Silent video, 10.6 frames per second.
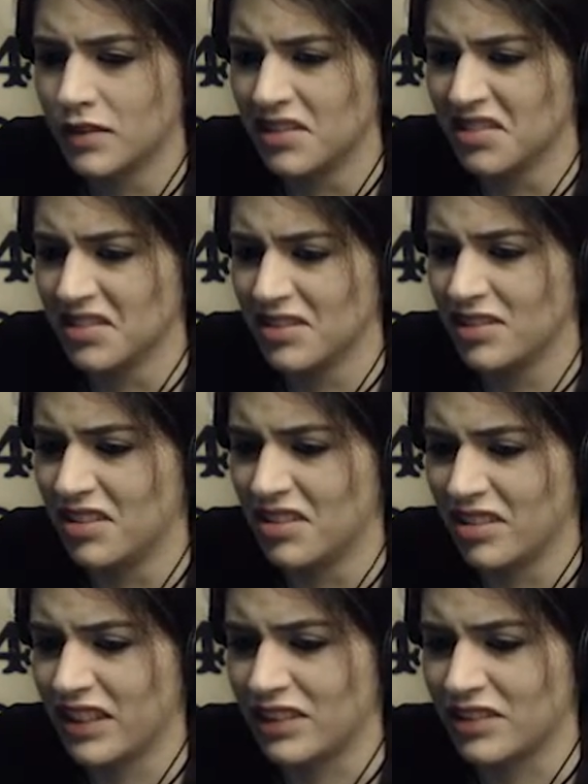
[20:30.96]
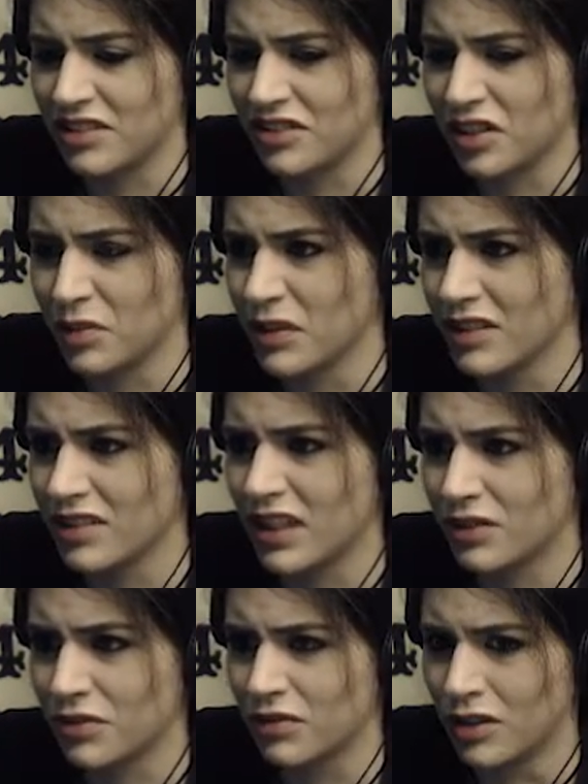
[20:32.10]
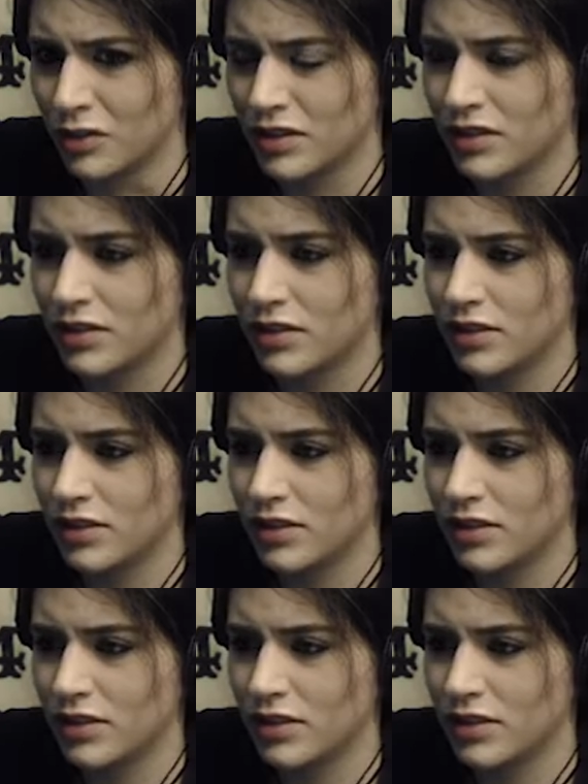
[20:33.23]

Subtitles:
Ugh. Oh, that's disturbing. That's gross.